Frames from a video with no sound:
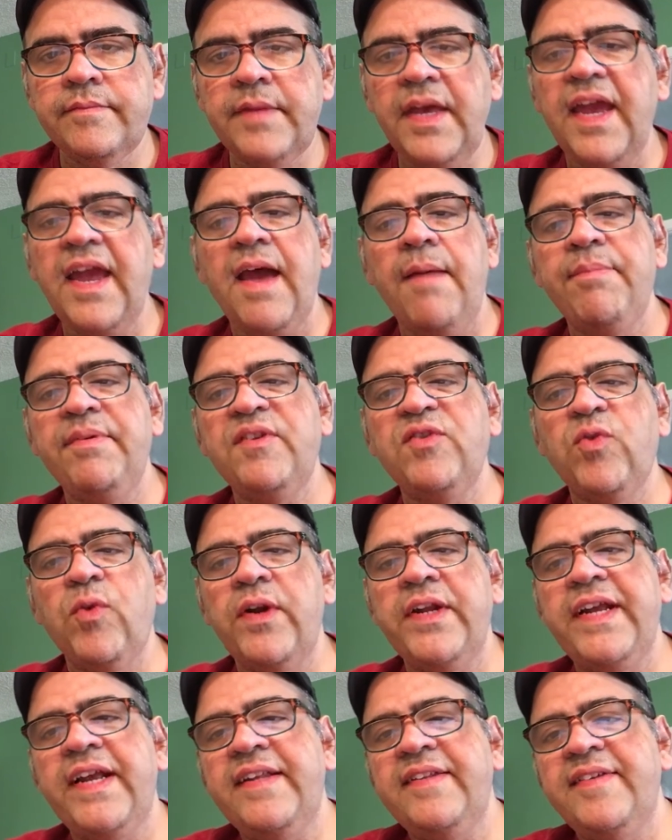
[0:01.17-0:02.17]
Hey, happy
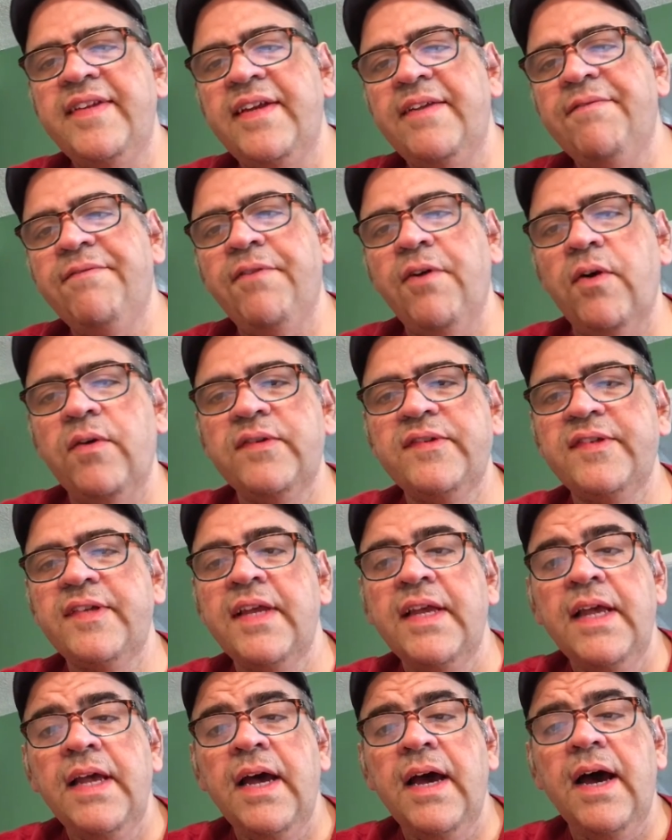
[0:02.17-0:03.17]
2018,
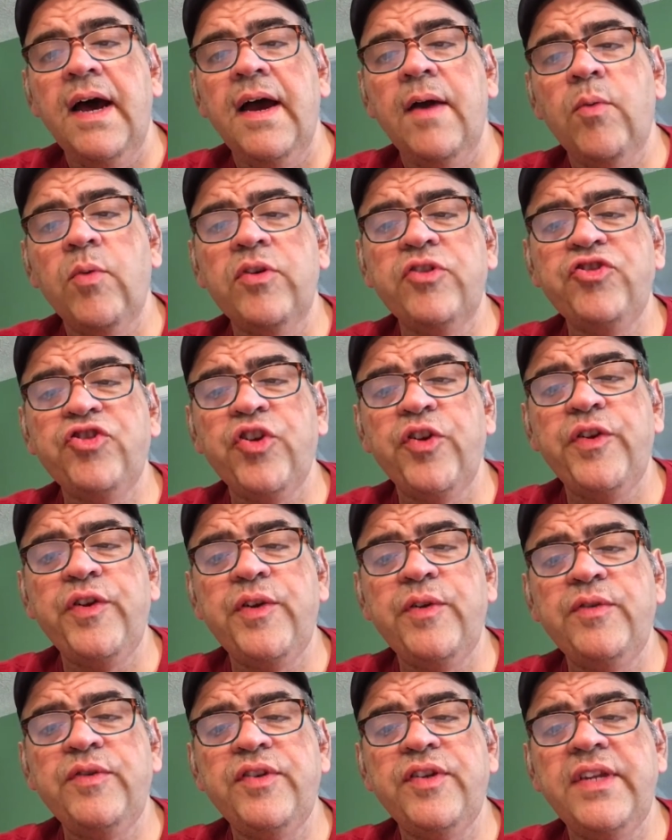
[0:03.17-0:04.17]
folks. I want to show
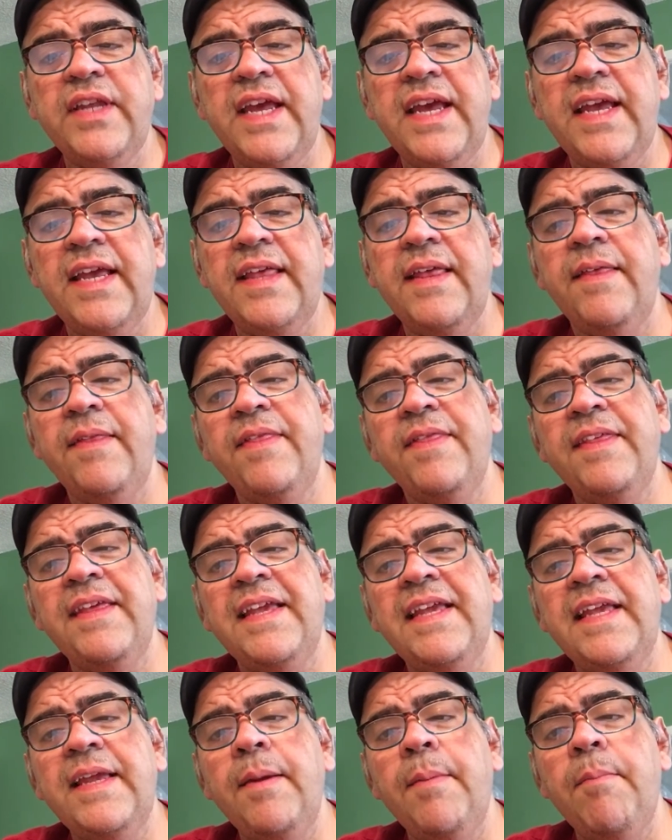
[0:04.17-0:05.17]
you today
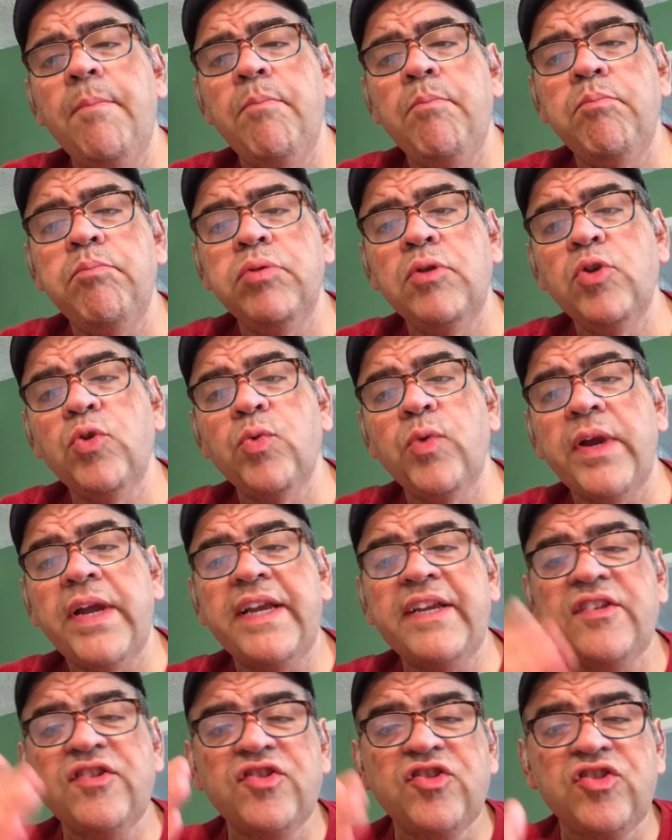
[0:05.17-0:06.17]
the
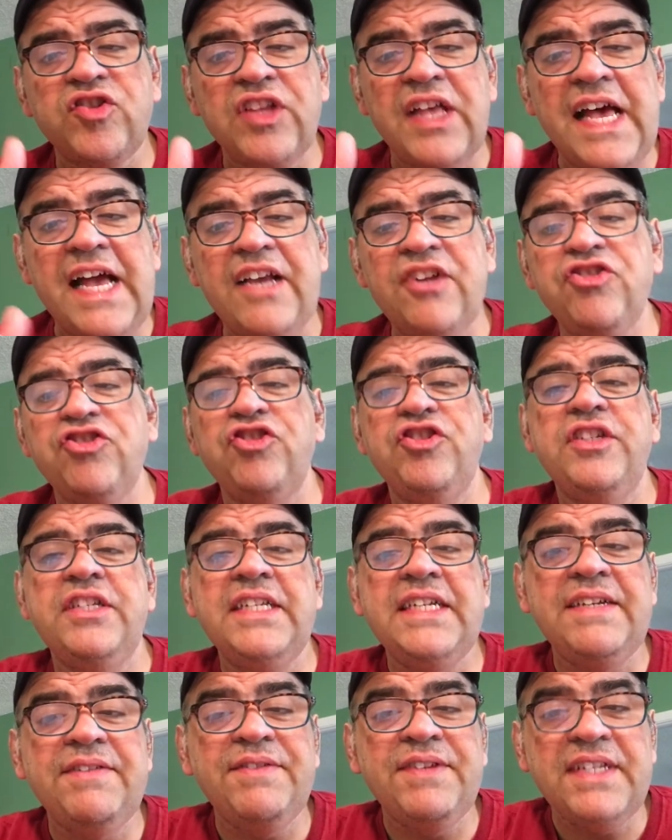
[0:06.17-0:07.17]
Blu-ray slash
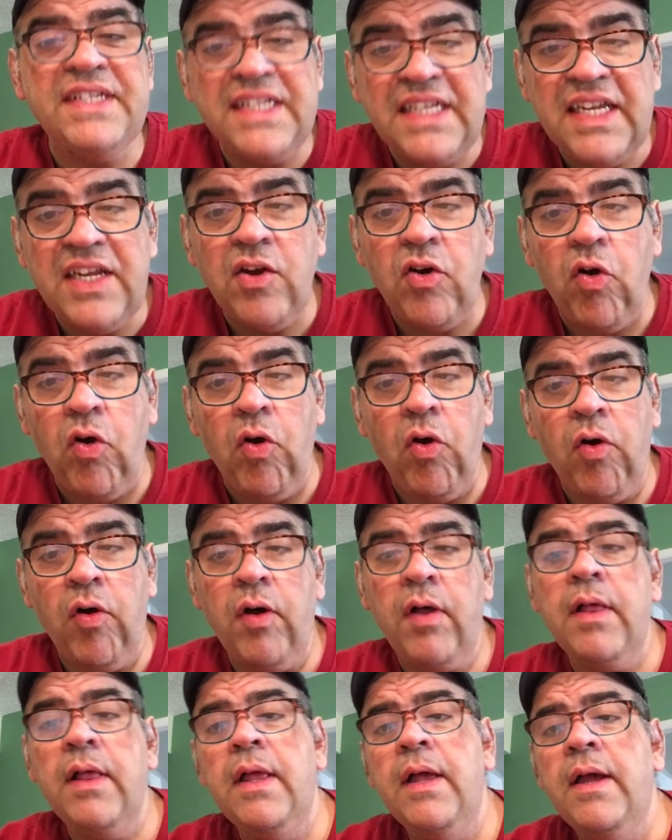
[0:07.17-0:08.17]
DVD
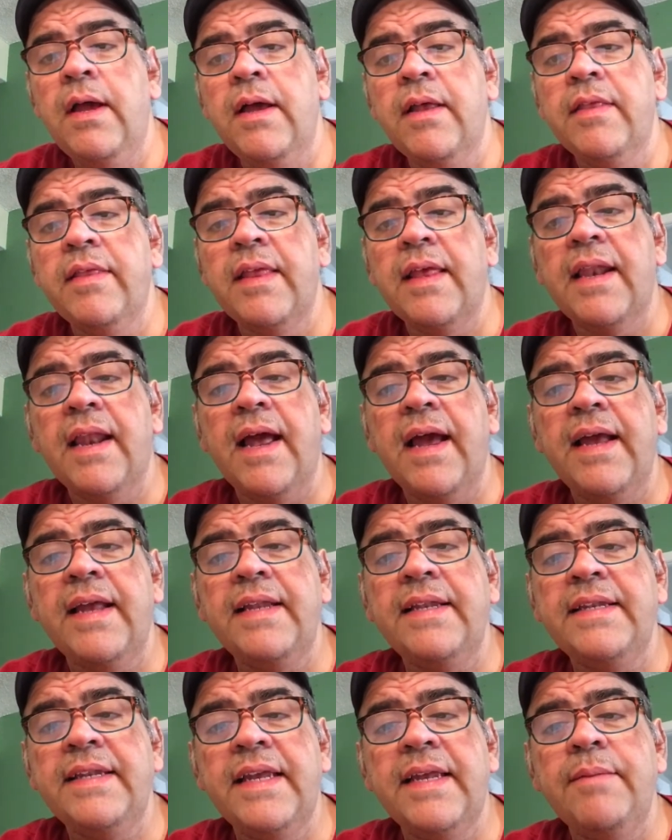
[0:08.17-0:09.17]
haul that I
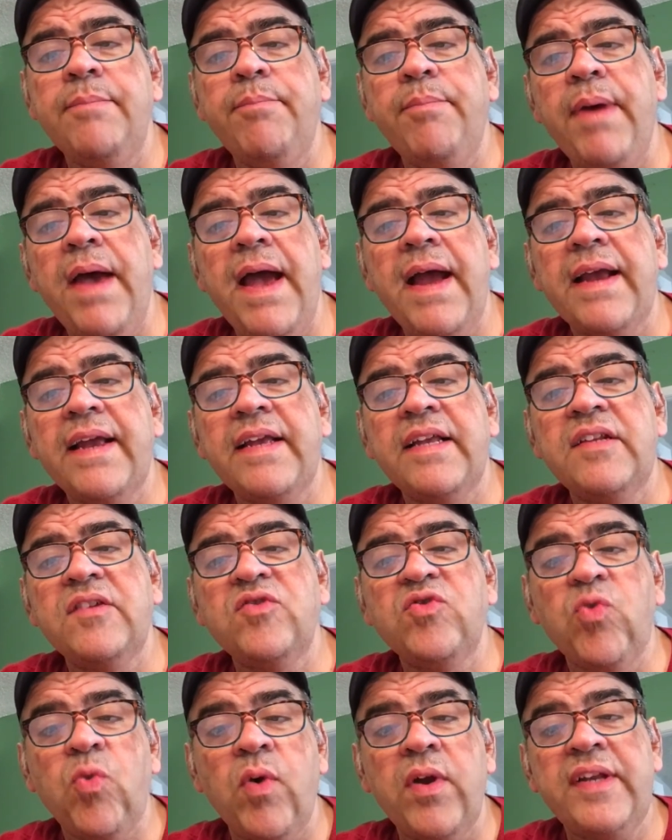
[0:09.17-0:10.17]
did back in
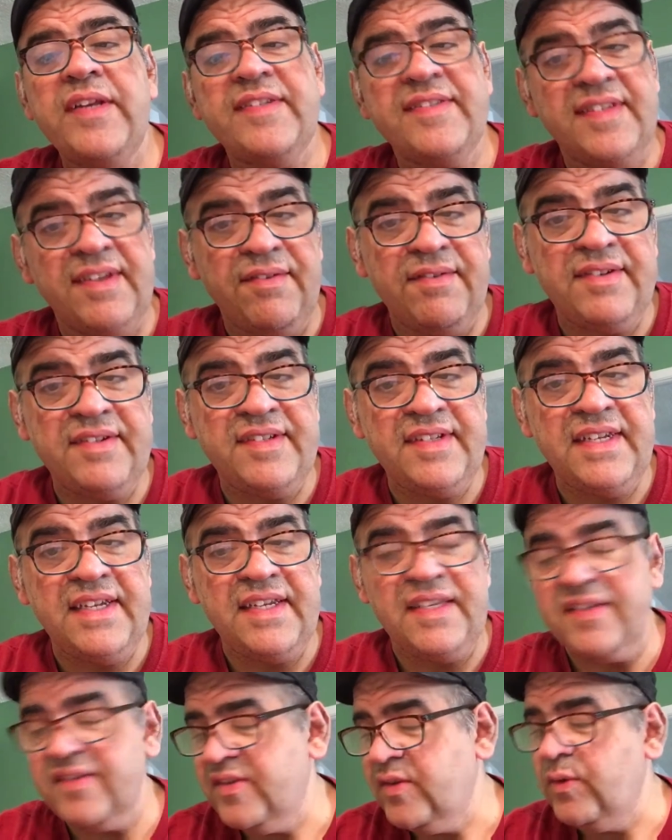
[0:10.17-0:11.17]

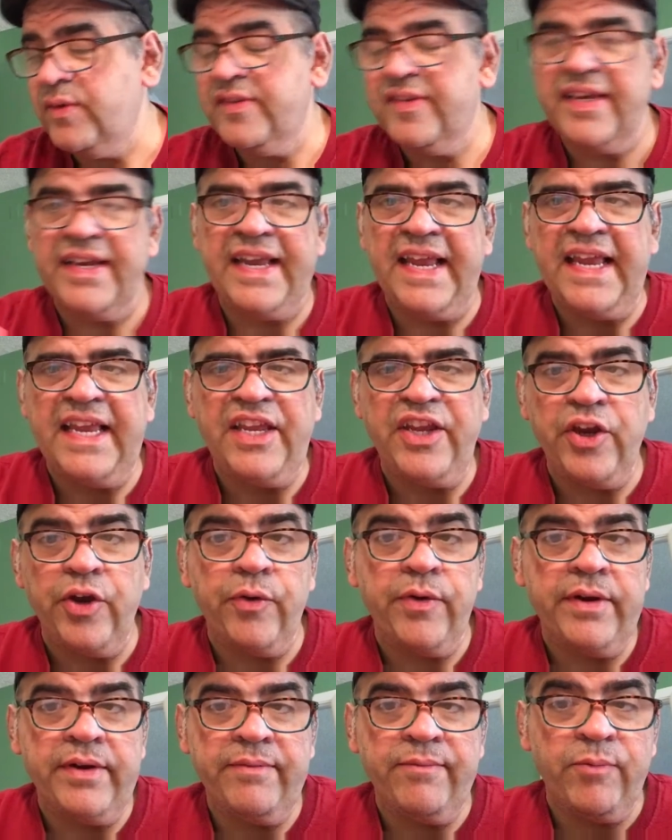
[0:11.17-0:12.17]
2017. So it's like a
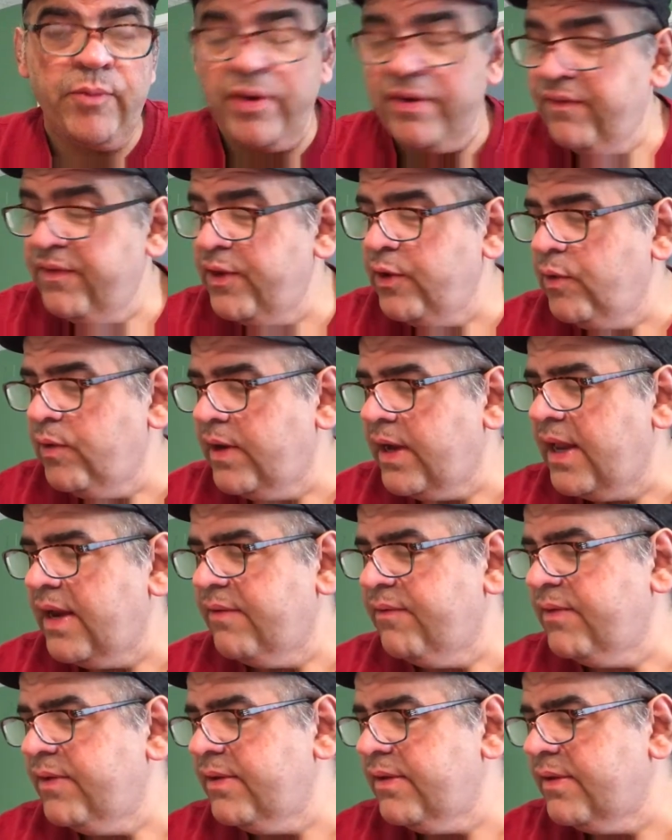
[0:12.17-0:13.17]
year-end review kind
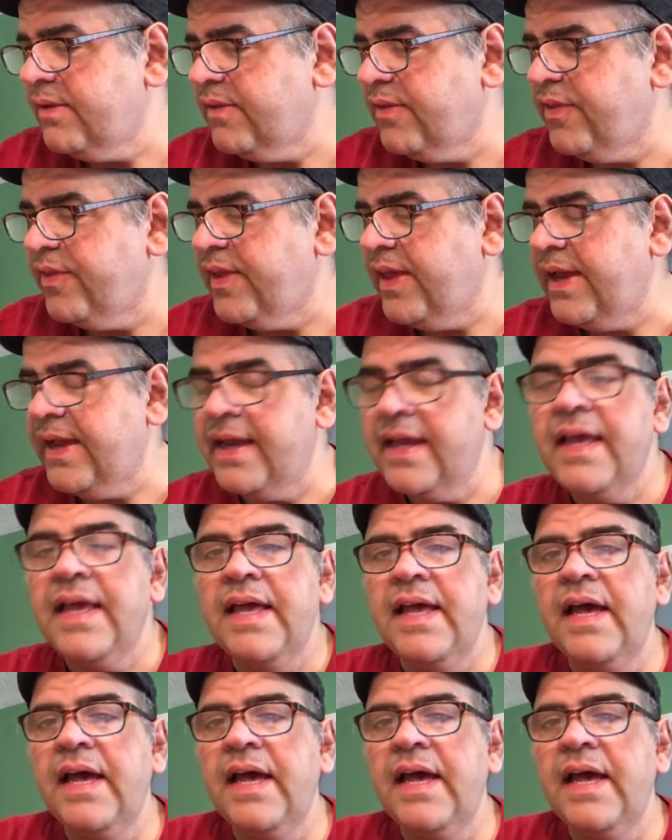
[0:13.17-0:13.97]
of a thing.